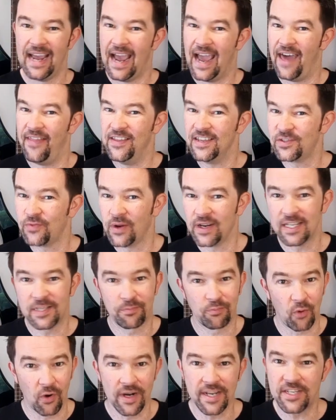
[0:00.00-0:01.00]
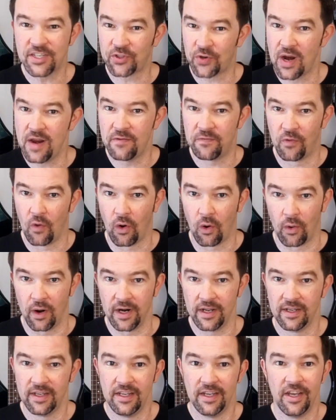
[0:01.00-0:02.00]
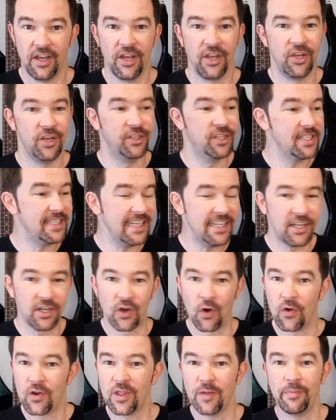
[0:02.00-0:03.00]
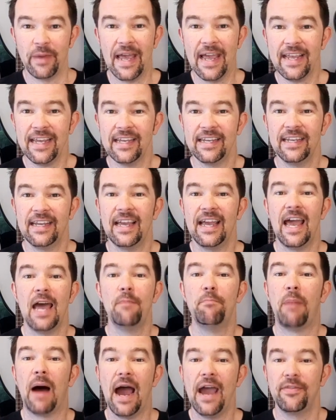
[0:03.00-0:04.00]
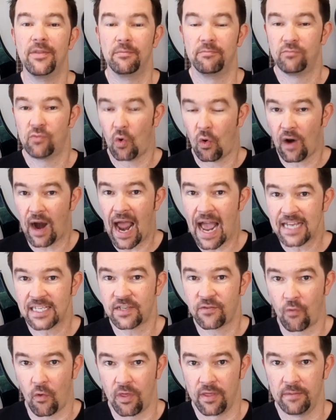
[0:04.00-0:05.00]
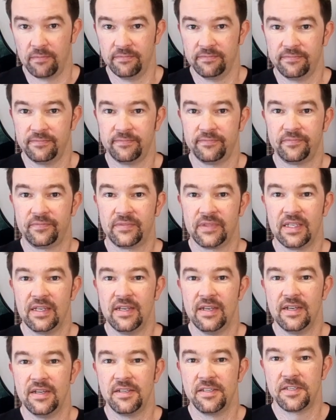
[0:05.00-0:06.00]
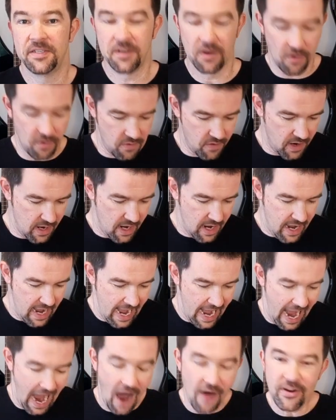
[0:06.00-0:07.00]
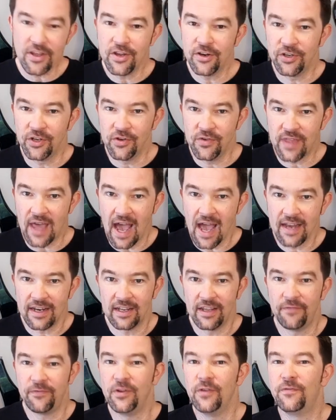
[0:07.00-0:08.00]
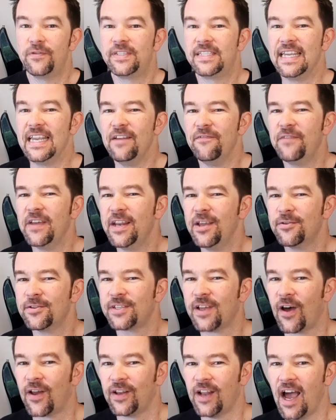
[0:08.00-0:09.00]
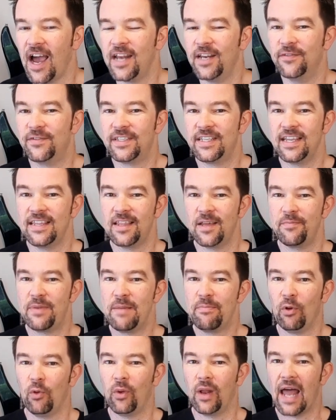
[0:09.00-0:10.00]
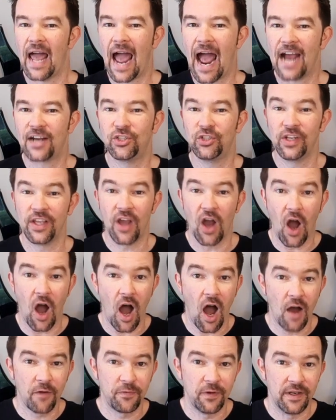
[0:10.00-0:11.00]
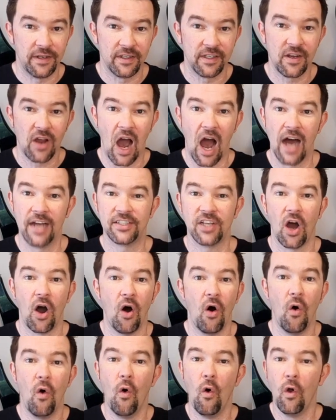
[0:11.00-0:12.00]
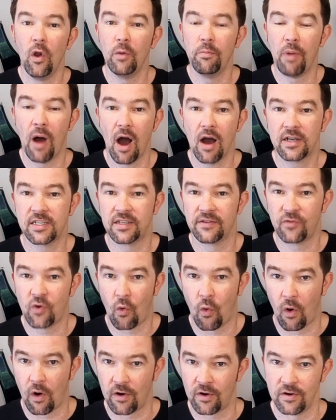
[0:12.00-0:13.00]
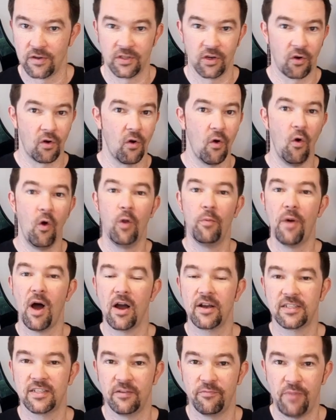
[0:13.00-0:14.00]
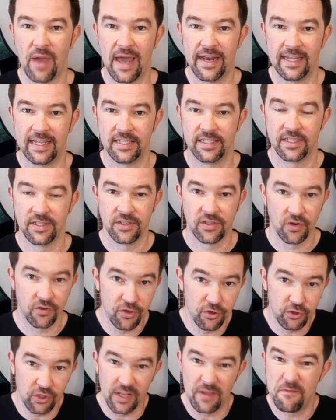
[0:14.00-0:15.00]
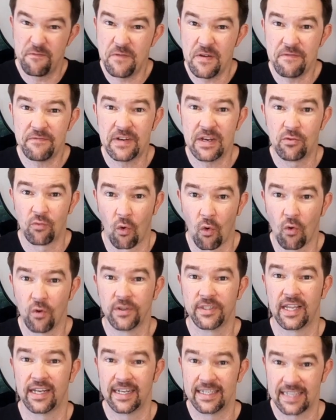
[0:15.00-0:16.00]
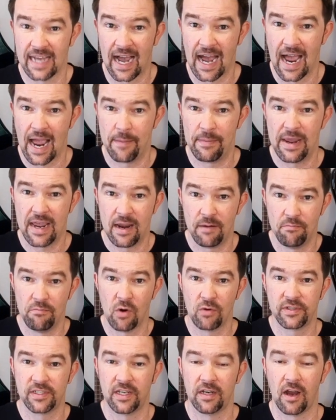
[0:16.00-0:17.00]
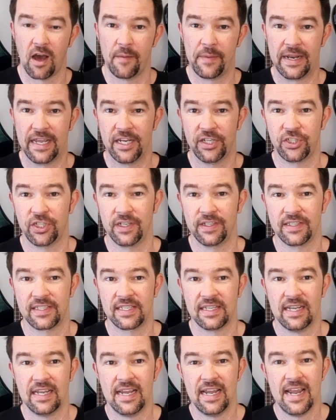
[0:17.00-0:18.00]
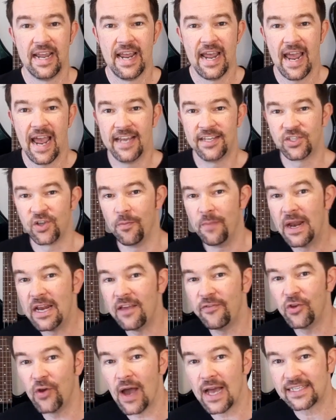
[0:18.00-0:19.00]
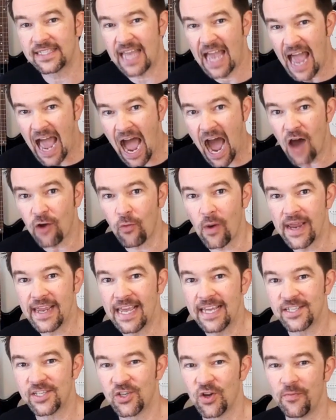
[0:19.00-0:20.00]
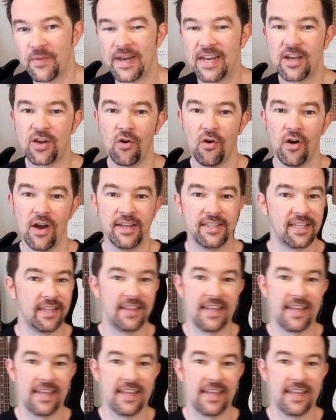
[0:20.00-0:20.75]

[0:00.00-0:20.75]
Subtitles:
And this one is pretty straightforward. You just need to go to the bank and buy them or ask for them. So how do you do that? If you've seen videos online, you've seen that people will actually often hunt a whole box of quarters or a whole box of pennies. So usually 50 rolls at a time in most denominations. And so many of you ask, how do I get so many coins?